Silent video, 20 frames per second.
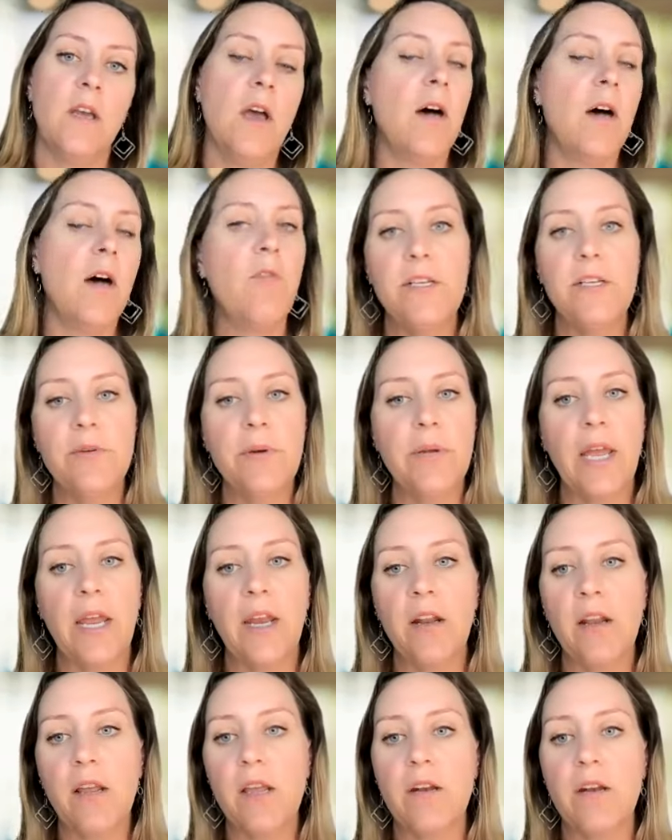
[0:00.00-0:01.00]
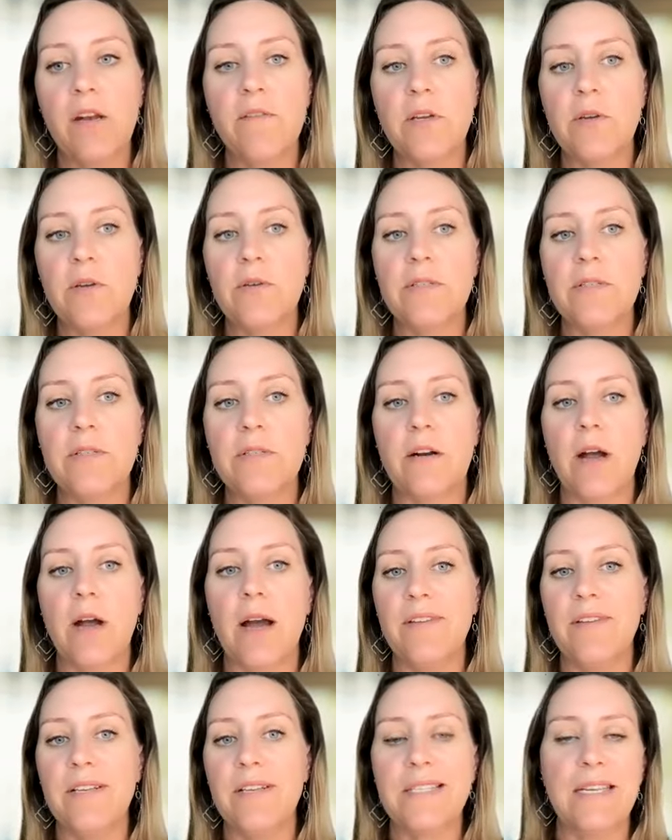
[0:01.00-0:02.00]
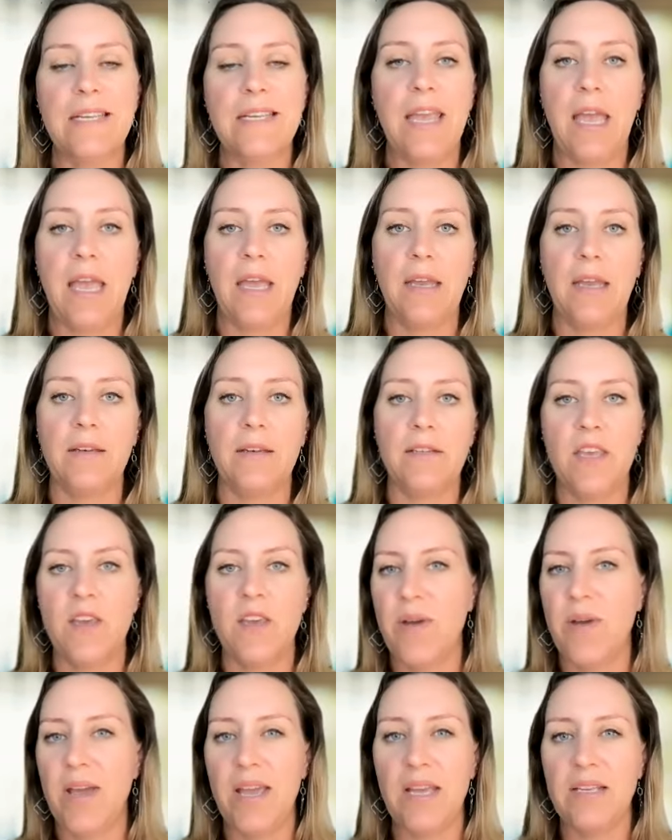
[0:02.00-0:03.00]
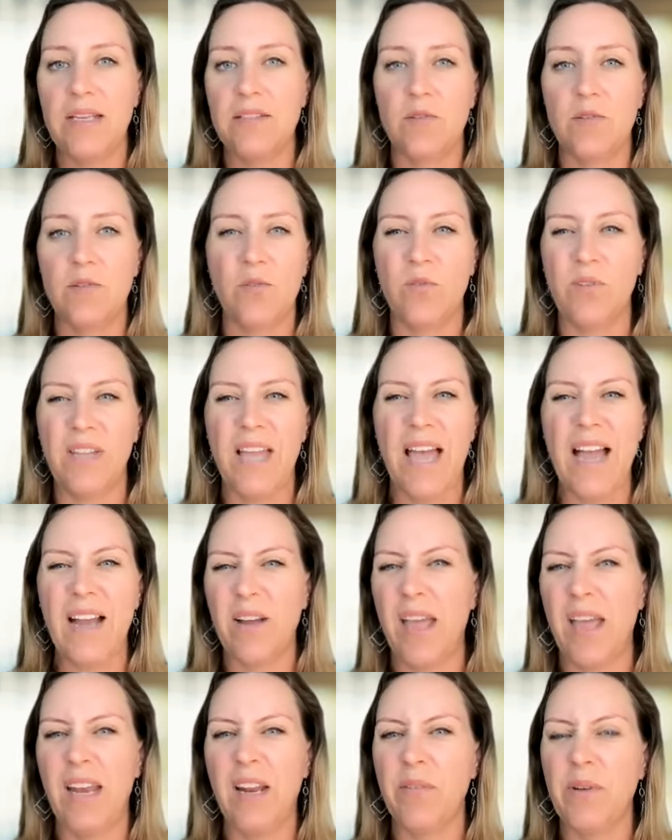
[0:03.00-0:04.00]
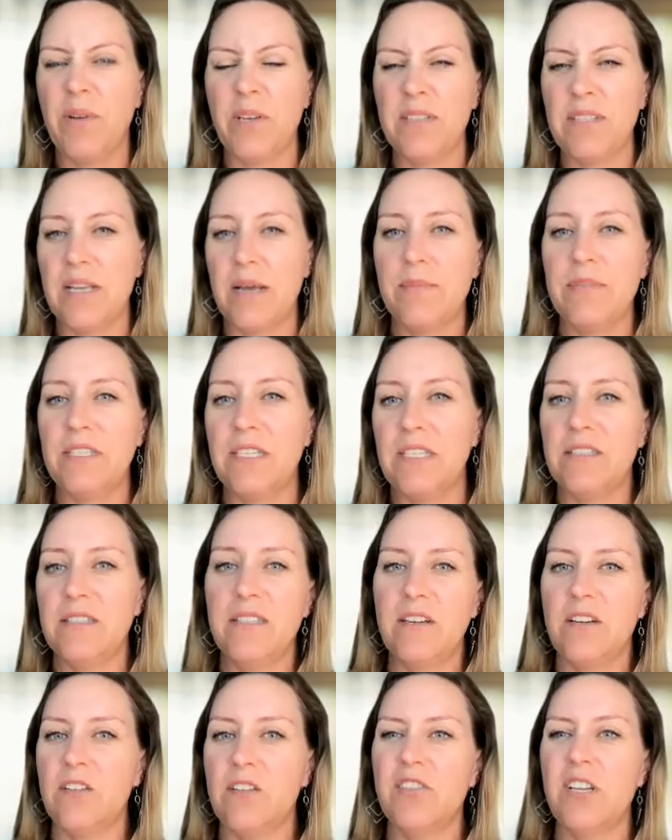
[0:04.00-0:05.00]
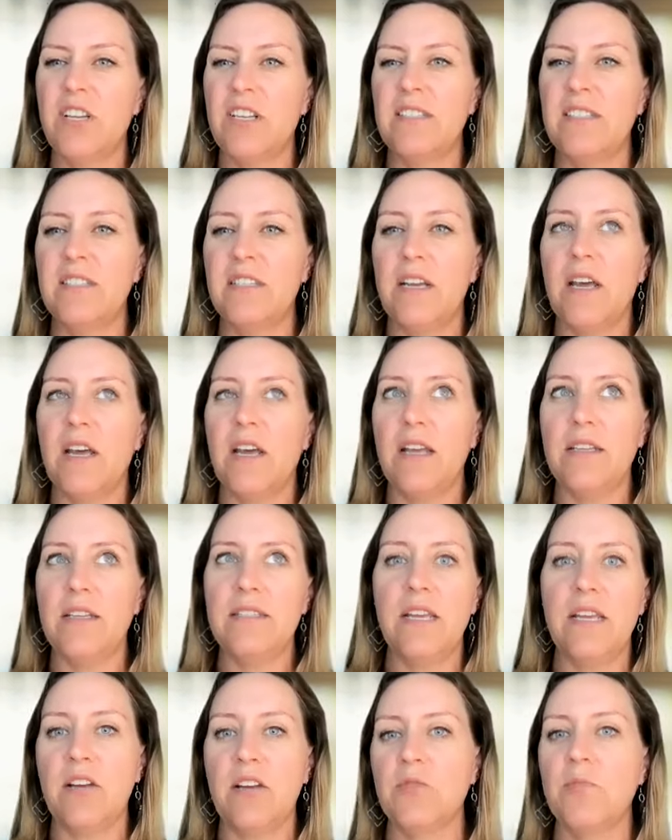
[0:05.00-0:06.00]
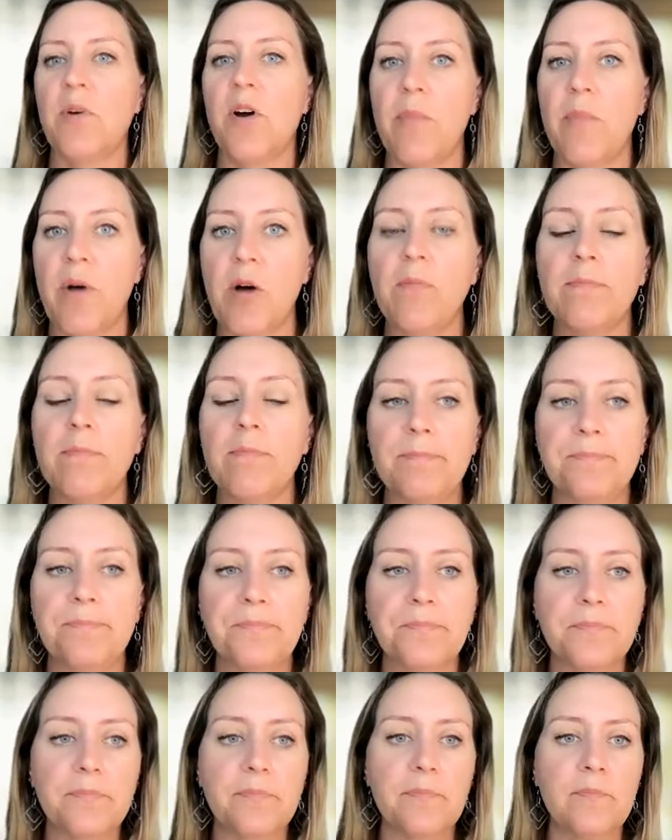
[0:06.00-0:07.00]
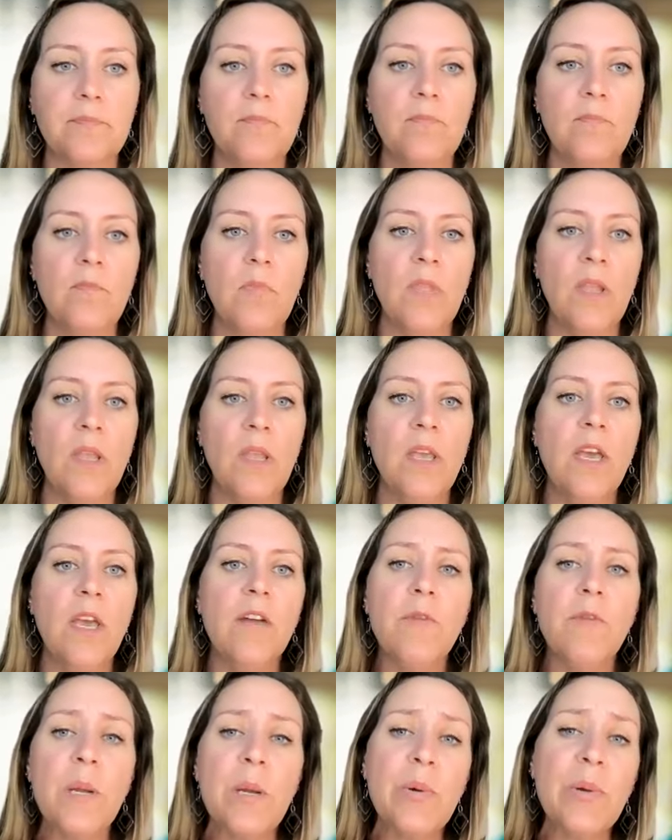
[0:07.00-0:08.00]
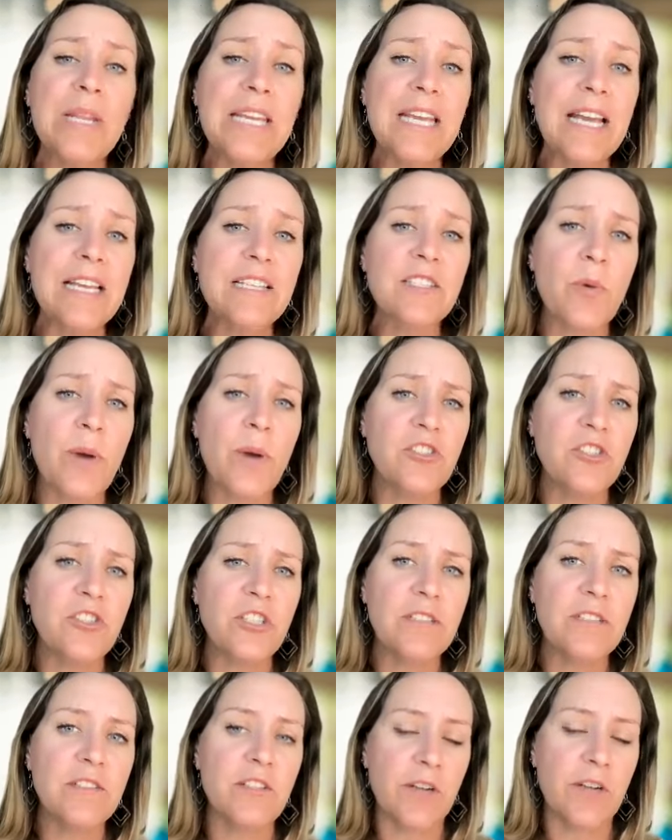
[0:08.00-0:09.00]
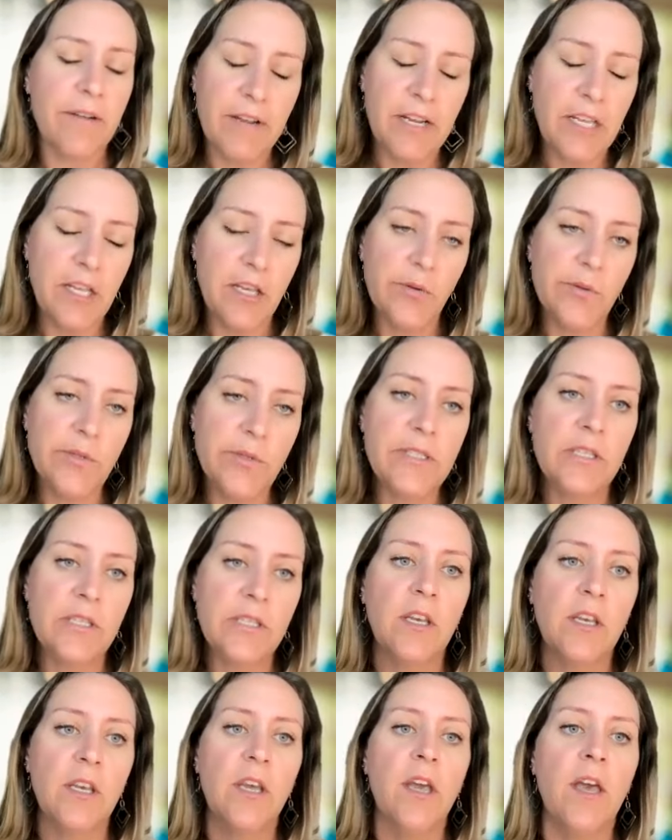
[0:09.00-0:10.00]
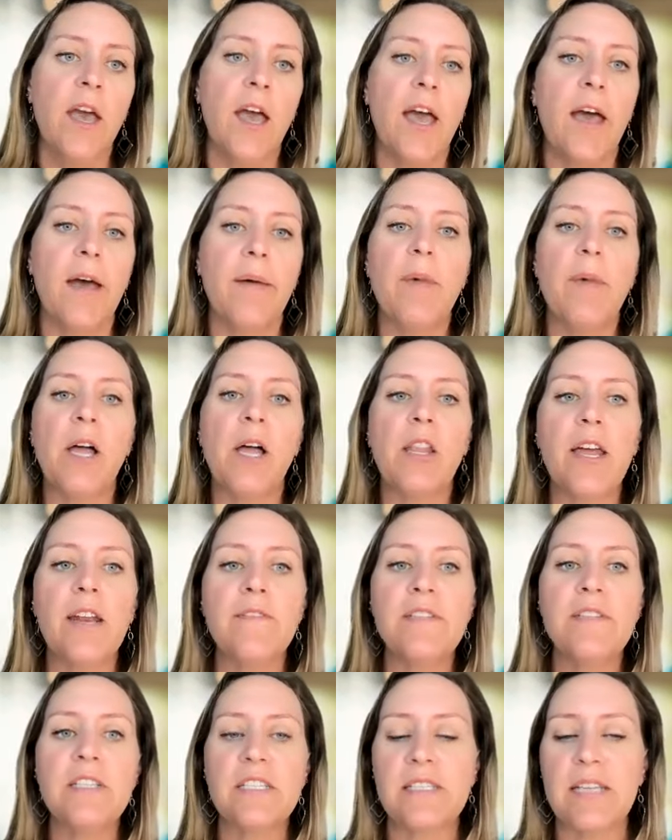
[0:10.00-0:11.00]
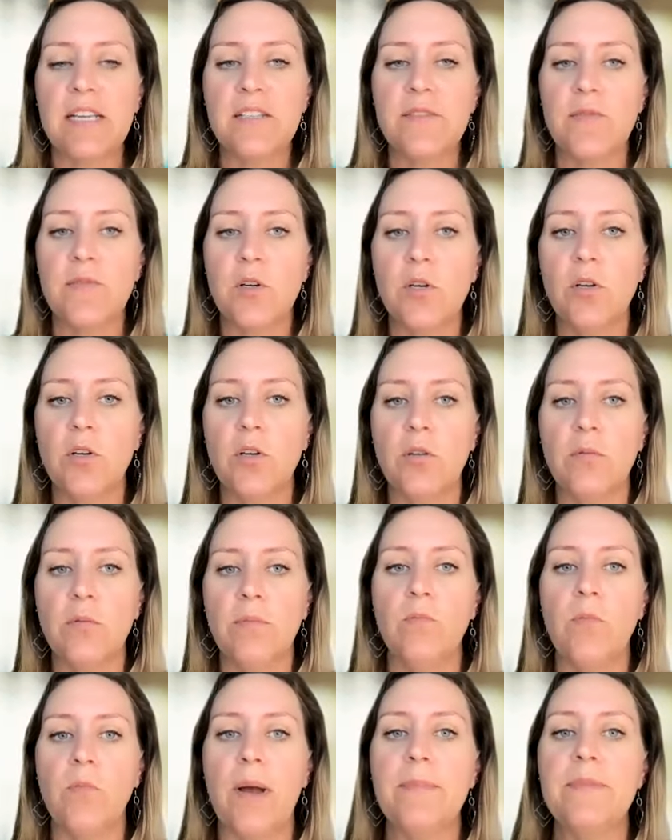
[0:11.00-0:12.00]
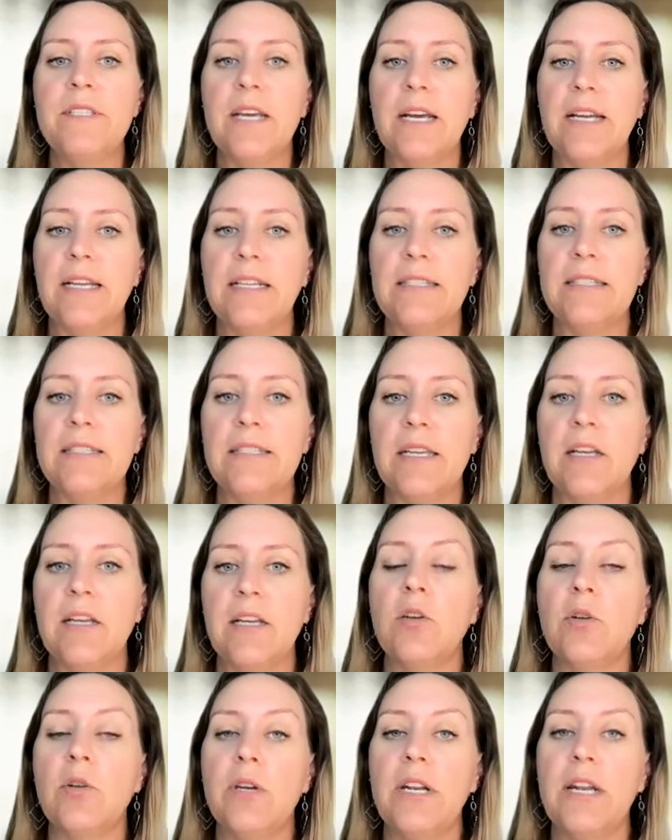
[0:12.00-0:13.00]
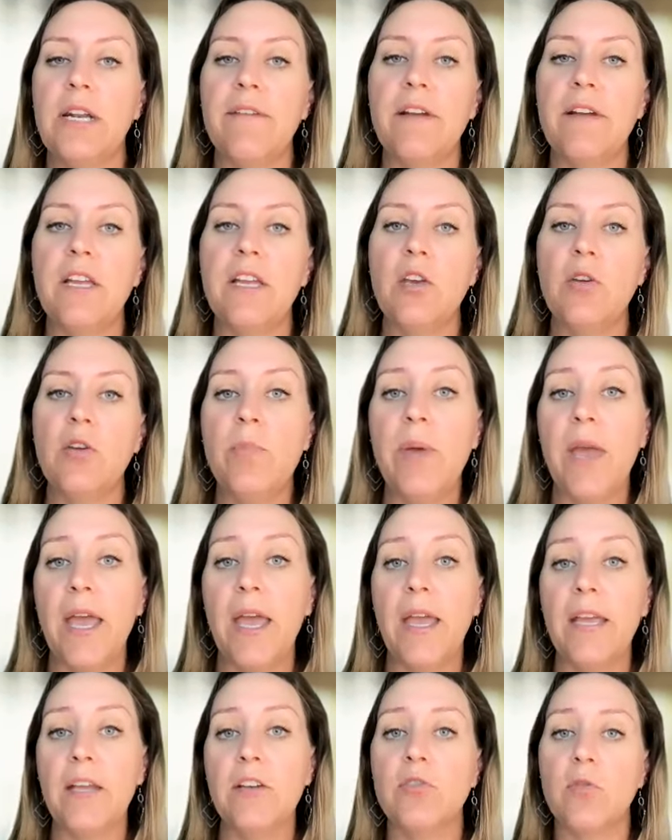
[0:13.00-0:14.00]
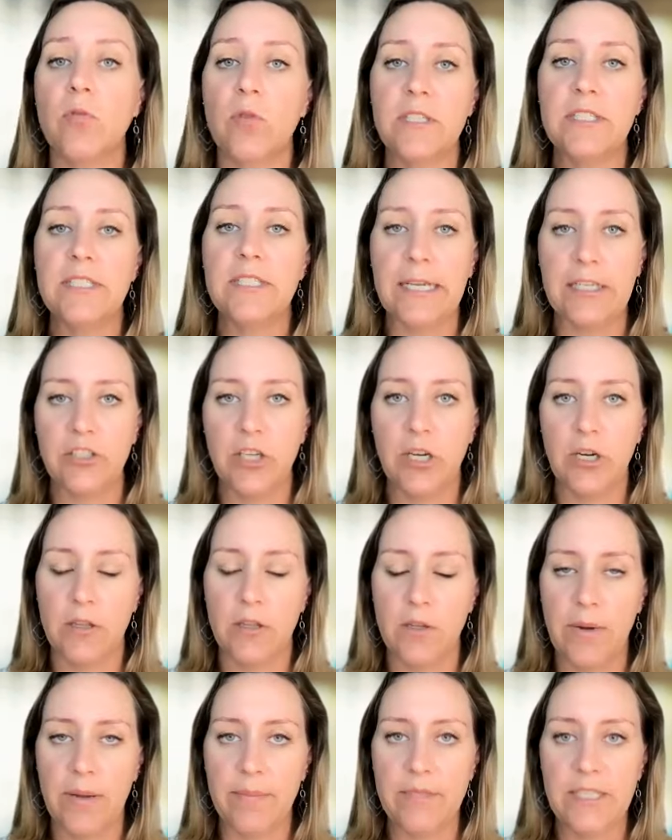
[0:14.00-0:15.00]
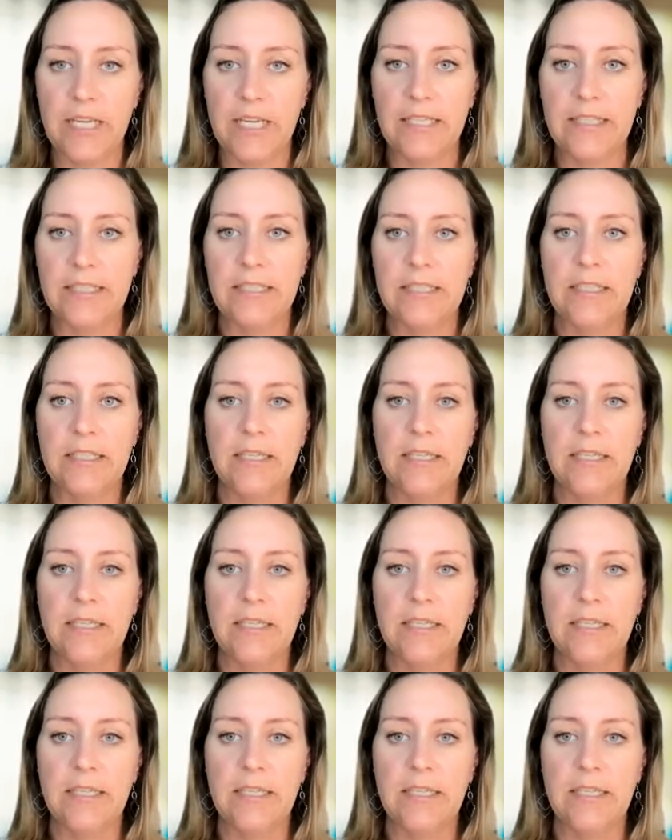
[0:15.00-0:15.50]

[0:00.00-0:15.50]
Avoid doing any interviews that are obviously canned QAs or lack any real substance and are just sales promo. Frequently asked questions, or FAQs. A lot of successful websites include an FAQ page or section on the website.